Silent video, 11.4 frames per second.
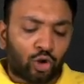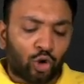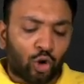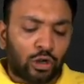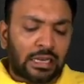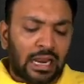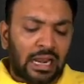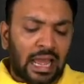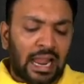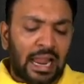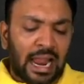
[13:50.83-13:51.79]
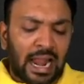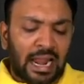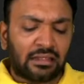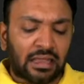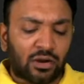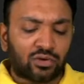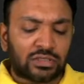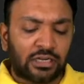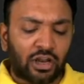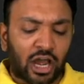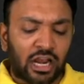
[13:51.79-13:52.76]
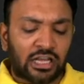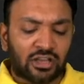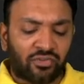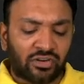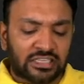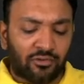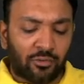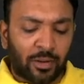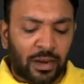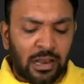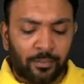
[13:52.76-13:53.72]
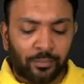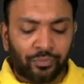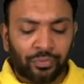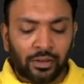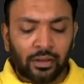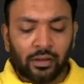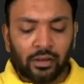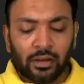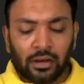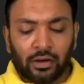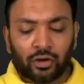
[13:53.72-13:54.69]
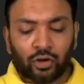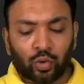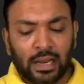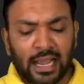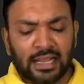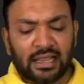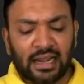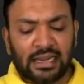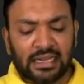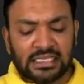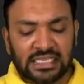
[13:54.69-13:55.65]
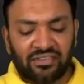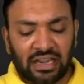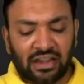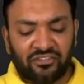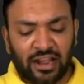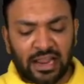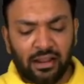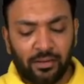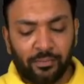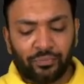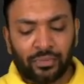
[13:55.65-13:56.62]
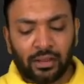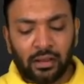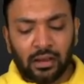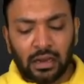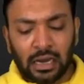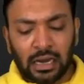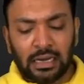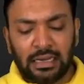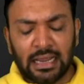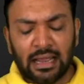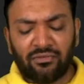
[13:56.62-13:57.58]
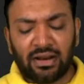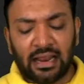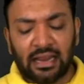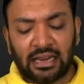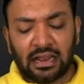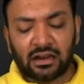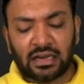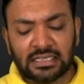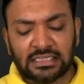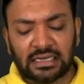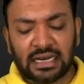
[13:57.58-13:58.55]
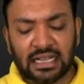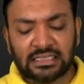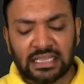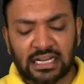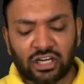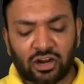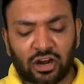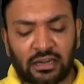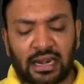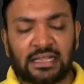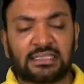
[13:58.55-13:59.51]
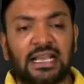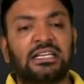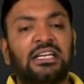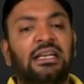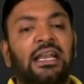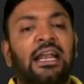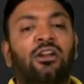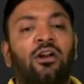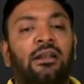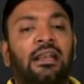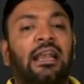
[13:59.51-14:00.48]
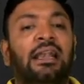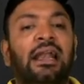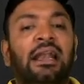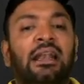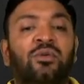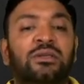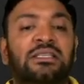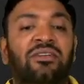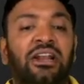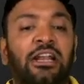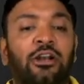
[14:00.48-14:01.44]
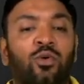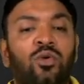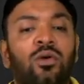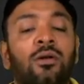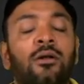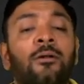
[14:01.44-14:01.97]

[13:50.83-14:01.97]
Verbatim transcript: Total, I had $1,000 of receivable. Today the rate is 75. Earlier when I recognized the transaction on transaction date or trade date, it was 72.